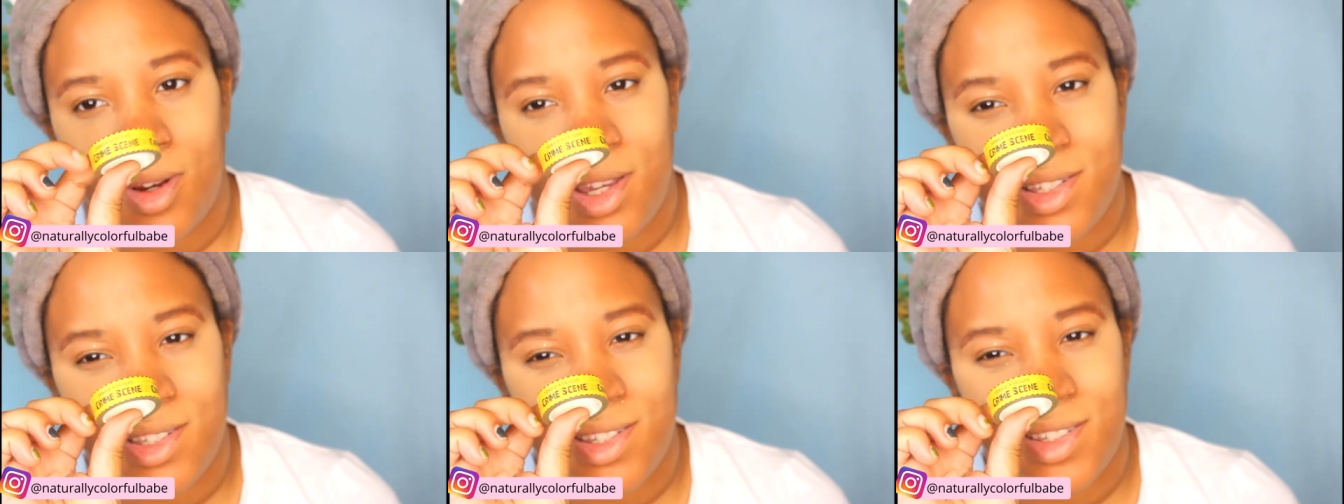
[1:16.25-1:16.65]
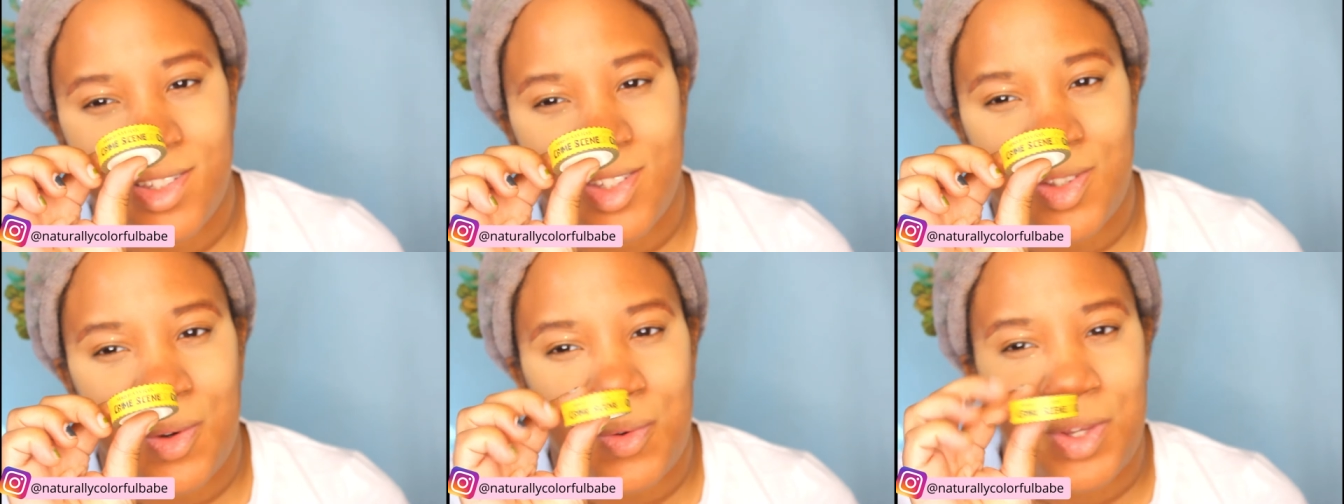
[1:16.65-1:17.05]
Isn't it
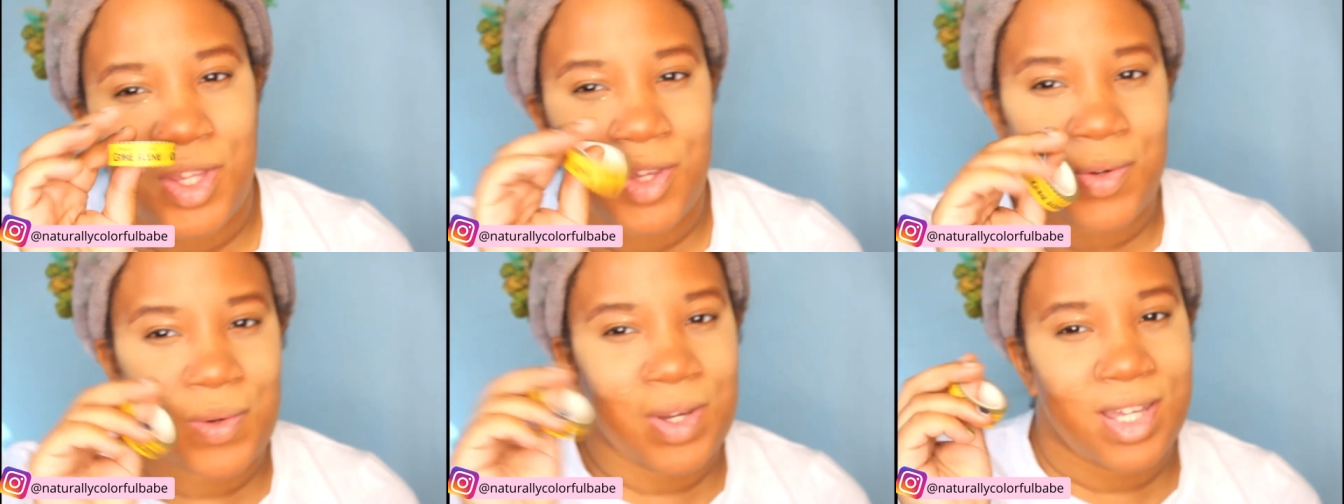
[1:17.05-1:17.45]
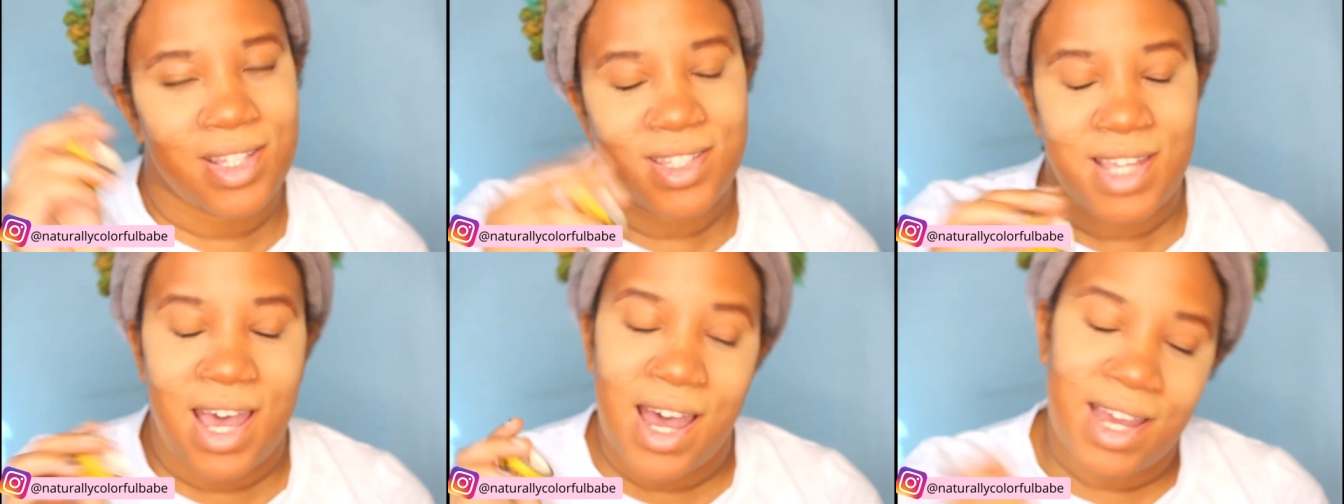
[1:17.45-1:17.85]
so cute?
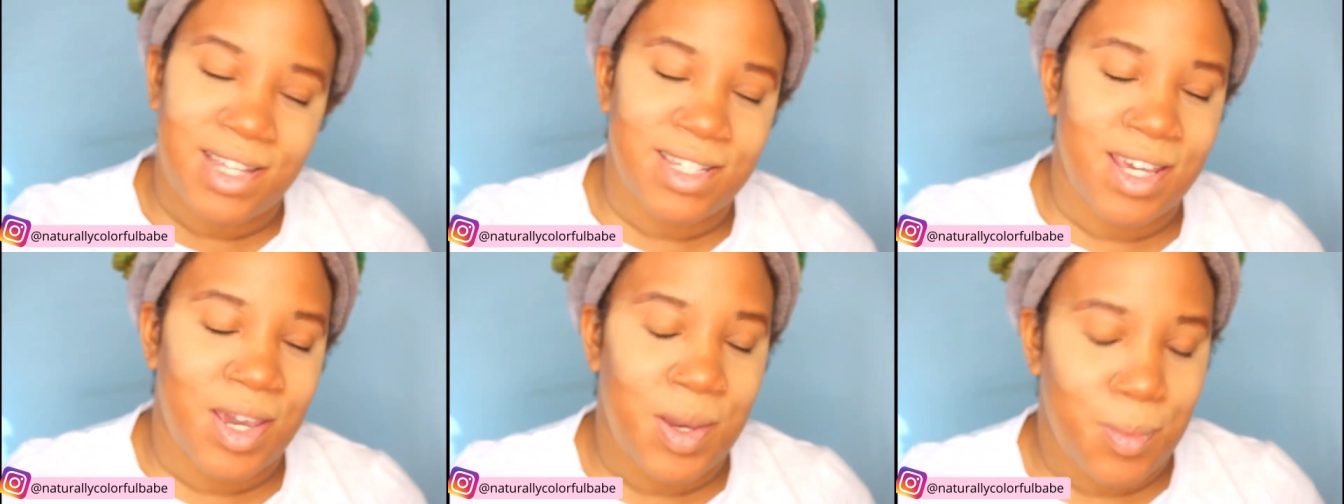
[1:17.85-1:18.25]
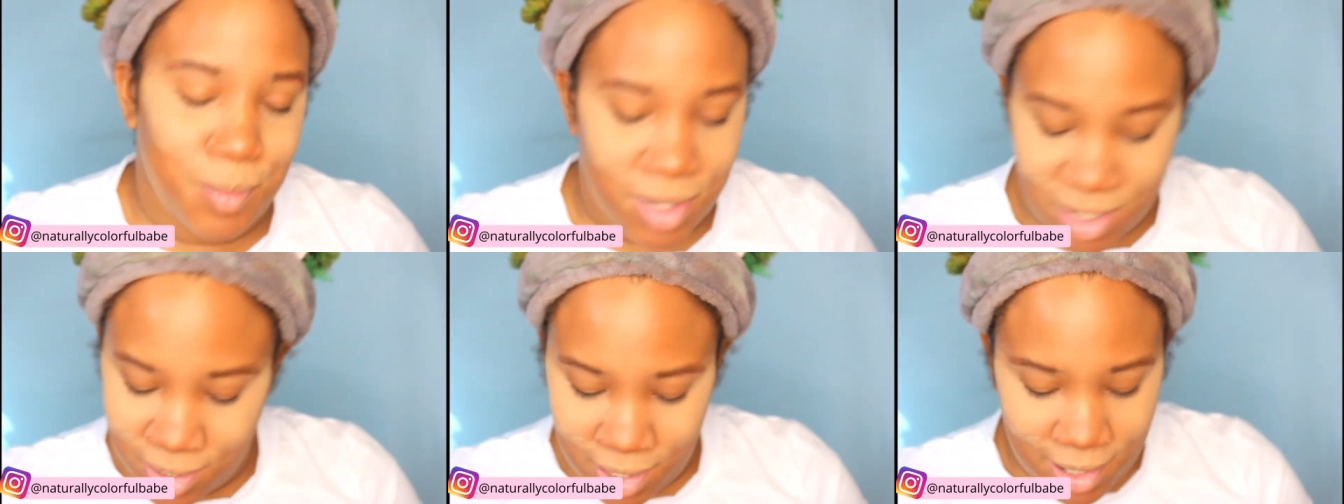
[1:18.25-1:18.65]
It's eye tape
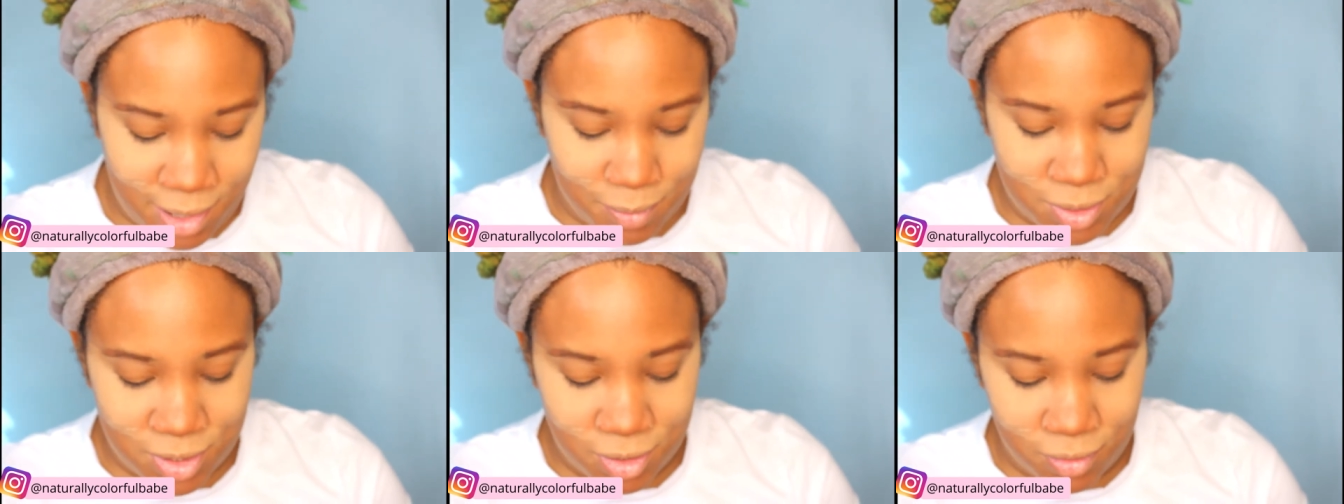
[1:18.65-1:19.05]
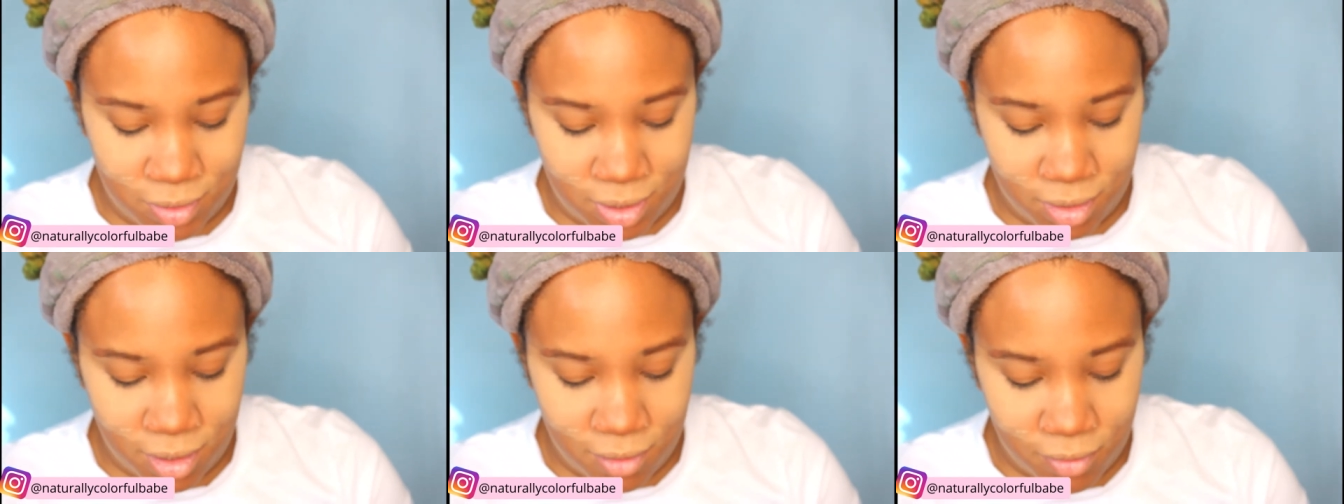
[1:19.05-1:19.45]
and I
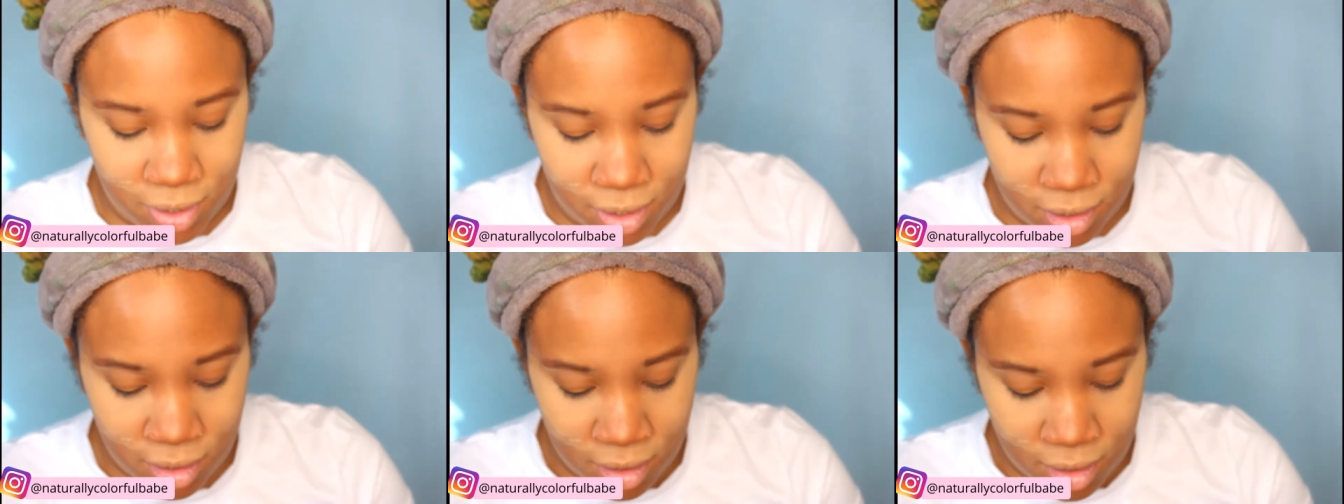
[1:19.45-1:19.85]
absolutely love it.